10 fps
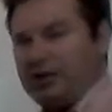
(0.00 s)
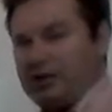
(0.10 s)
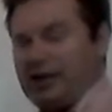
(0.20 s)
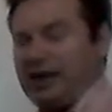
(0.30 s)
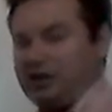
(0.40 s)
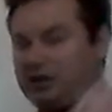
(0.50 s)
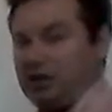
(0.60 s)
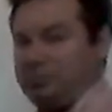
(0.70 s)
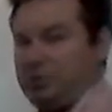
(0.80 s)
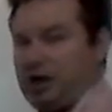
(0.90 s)
class
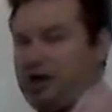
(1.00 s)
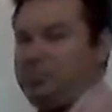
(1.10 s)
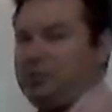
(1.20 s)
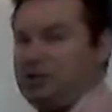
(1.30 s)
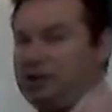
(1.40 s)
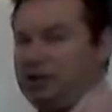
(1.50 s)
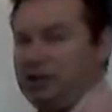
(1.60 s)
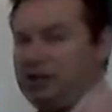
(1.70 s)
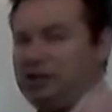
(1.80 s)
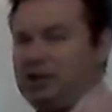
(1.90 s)
on Populi,